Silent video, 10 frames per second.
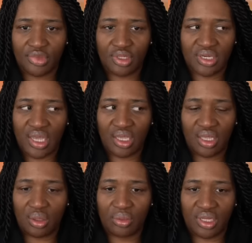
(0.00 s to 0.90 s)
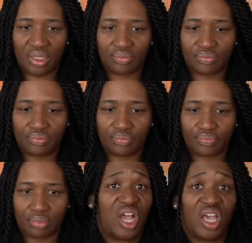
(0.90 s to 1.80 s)
You're dying anyway.
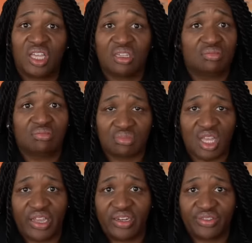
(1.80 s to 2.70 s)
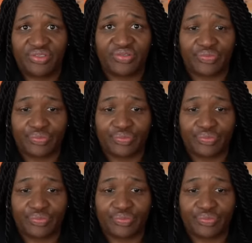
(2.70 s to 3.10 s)
Tried, kind of.